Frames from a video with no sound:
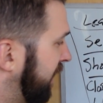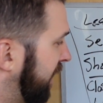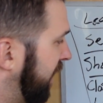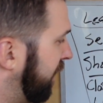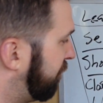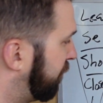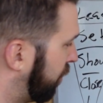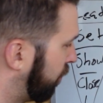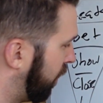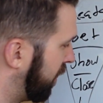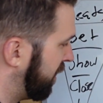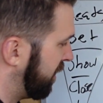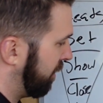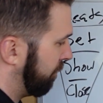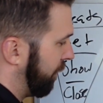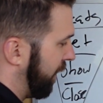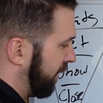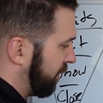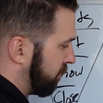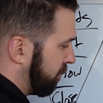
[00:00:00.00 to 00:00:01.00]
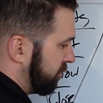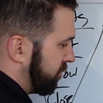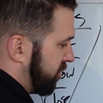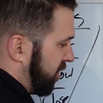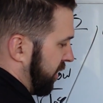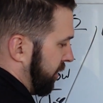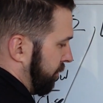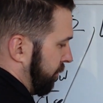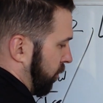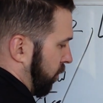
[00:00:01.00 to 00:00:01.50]
If you're running a micro
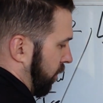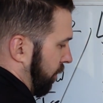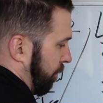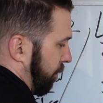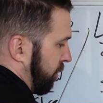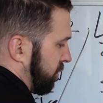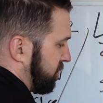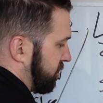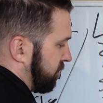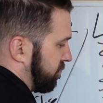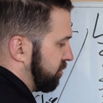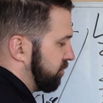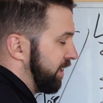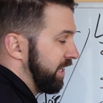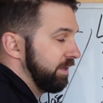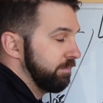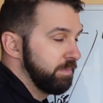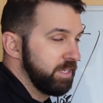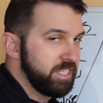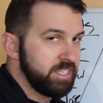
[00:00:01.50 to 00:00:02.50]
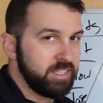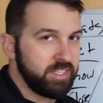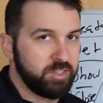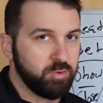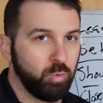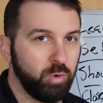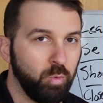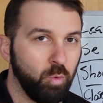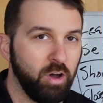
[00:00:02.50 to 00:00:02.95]
gym or a personal training business, we